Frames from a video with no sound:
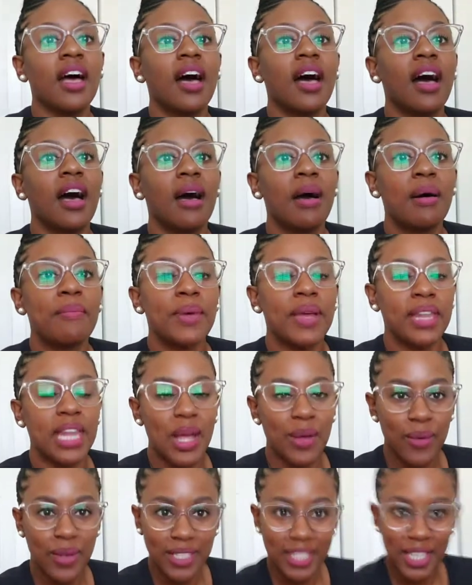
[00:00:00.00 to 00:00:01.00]
And
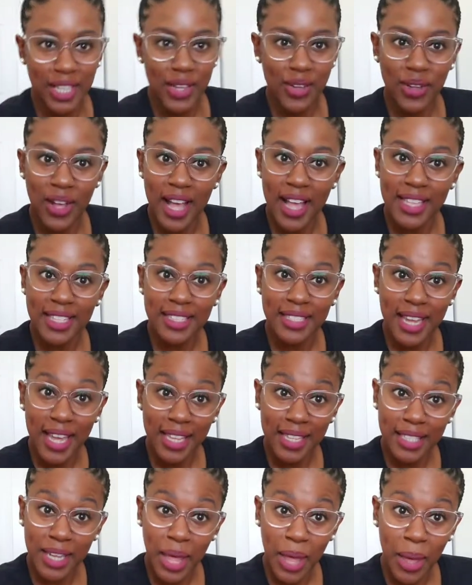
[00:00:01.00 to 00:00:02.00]
I will see you guys
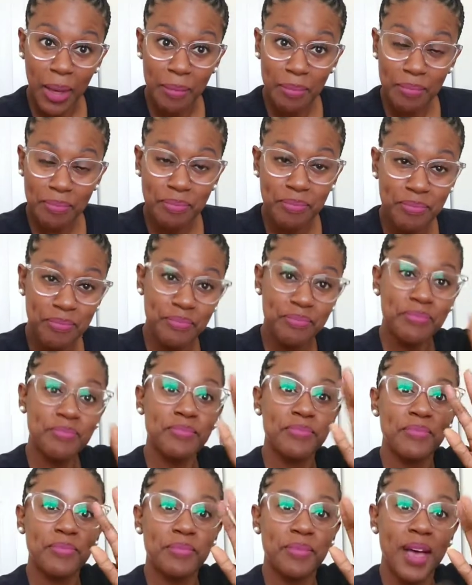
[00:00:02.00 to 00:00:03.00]
next time.
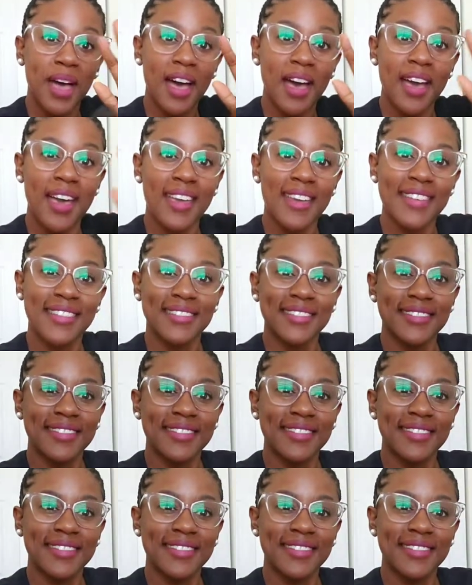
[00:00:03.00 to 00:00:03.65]
Bye.